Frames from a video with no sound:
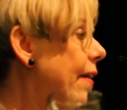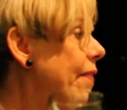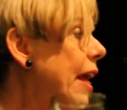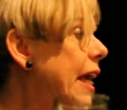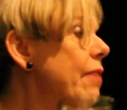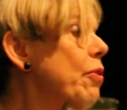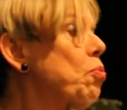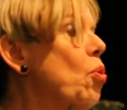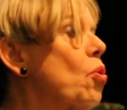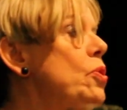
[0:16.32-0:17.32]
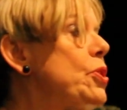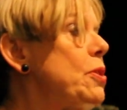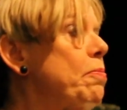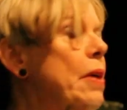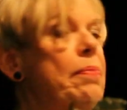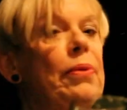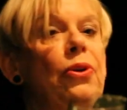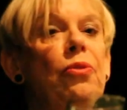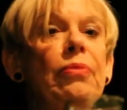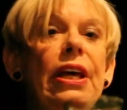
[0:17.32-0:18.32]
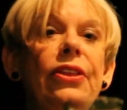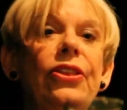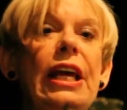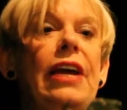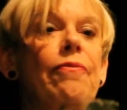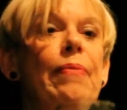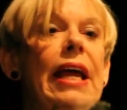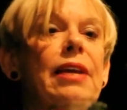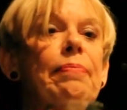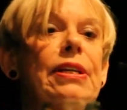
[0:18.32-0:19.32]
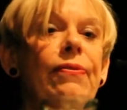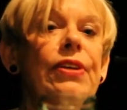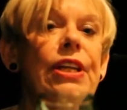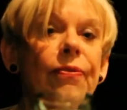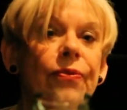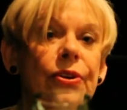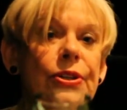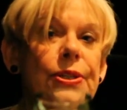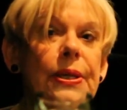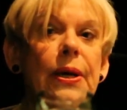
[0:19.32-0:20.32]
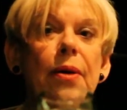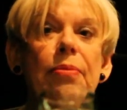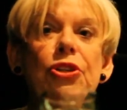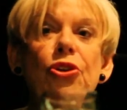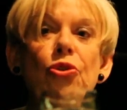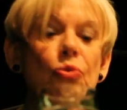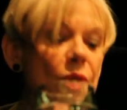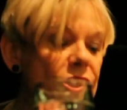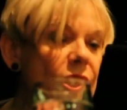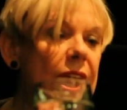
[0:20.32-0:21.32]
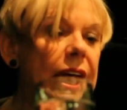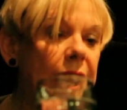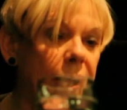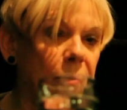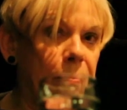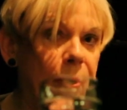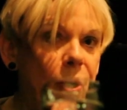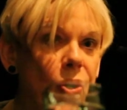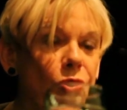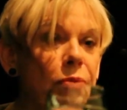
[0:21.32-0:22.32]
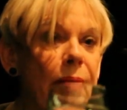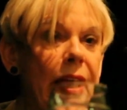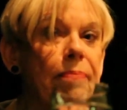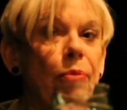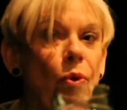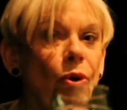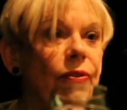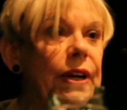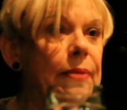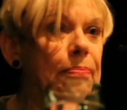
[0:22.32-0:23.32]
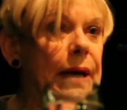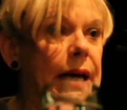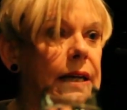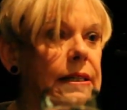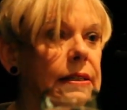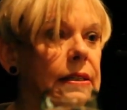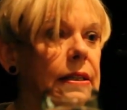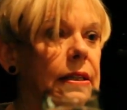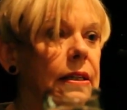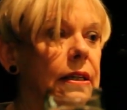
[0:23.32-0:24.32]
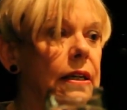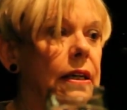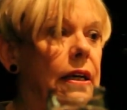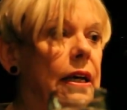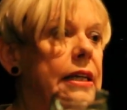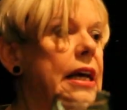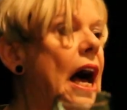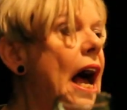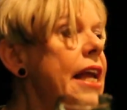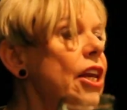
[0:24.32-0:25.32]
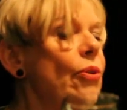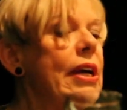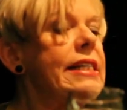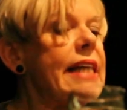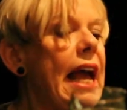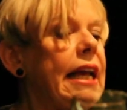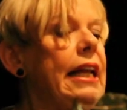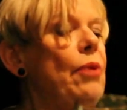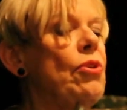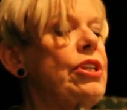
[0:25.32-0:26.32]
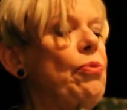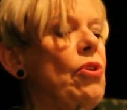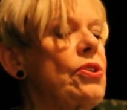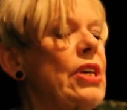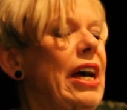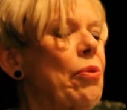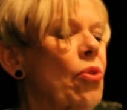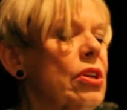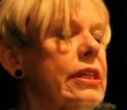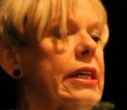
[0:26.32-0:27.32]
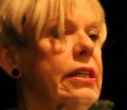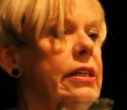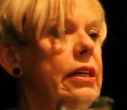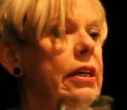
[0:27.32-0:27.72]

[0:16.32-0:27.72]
they give awards to people whom they think have made a bit of a difference, but who, with their help, could make more of an impact. And I knew exactly what it was I wanted,